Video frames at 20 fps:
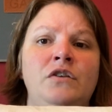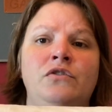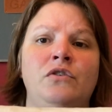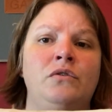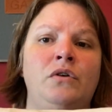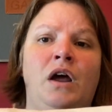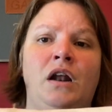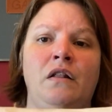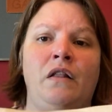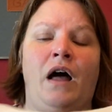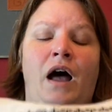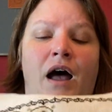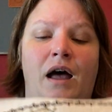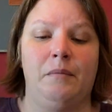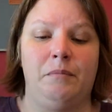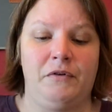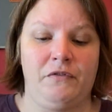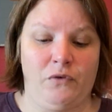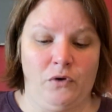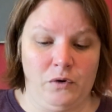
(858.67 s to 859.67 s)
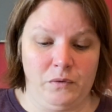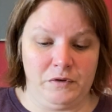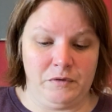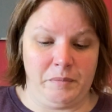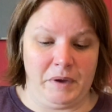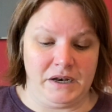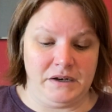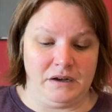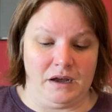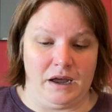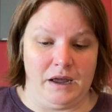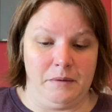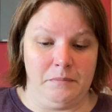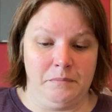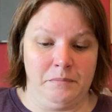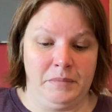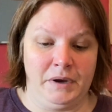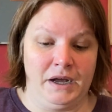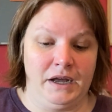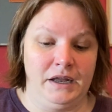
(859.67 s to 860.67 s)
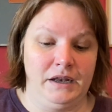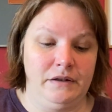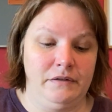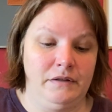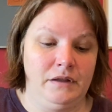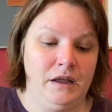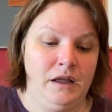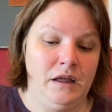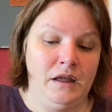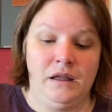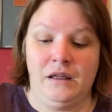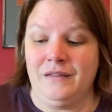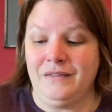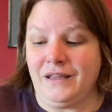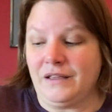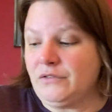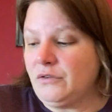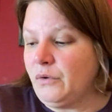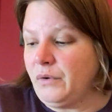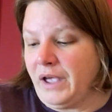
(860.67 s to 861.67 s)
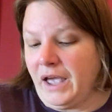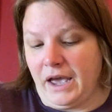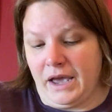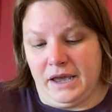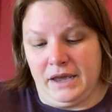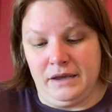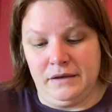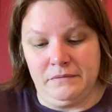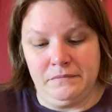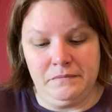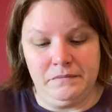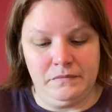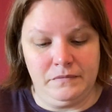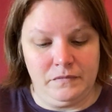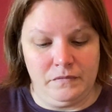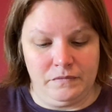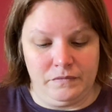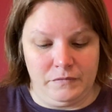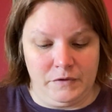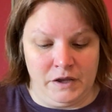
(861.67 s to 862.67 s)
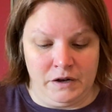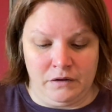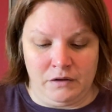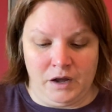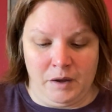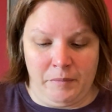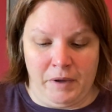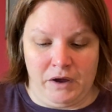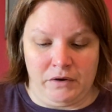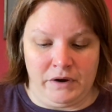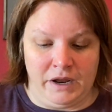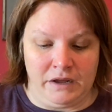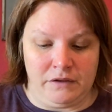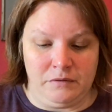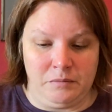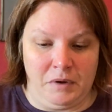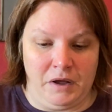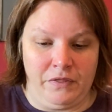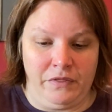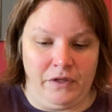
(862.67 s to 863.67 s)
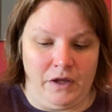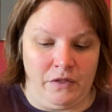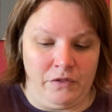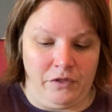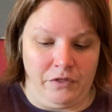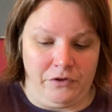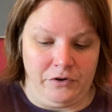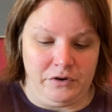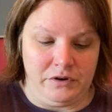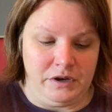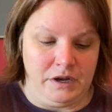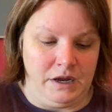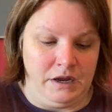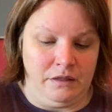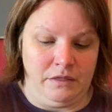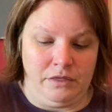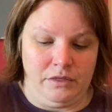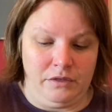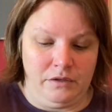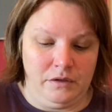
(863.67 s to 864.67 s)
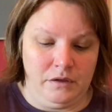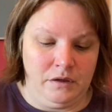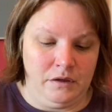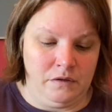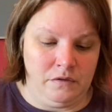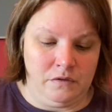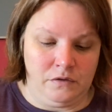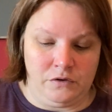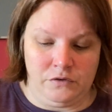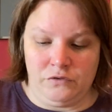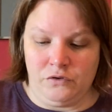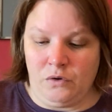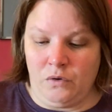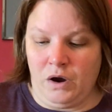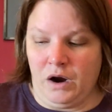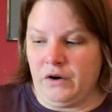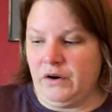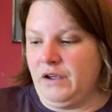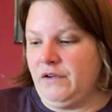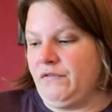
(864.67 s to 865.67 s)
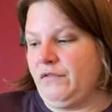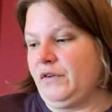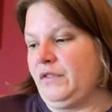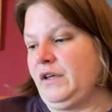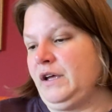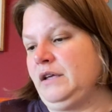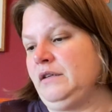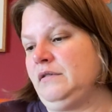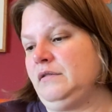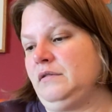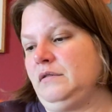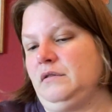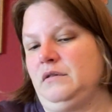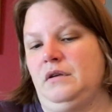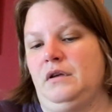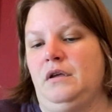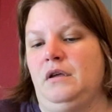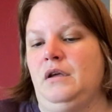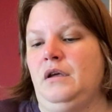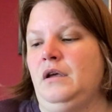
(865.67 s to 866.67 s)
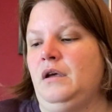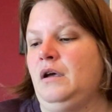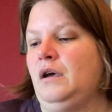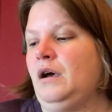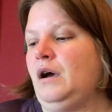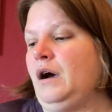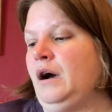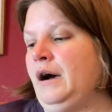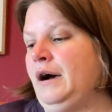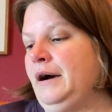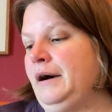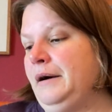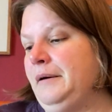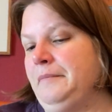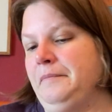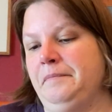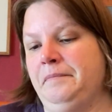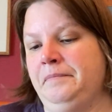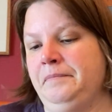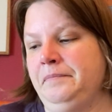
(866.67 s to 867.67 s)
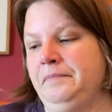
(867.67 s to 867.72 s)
So not a lot before it was bedtime, but that's okay. It'll come out next month on the 13th. There's no hurry for this. Yeah,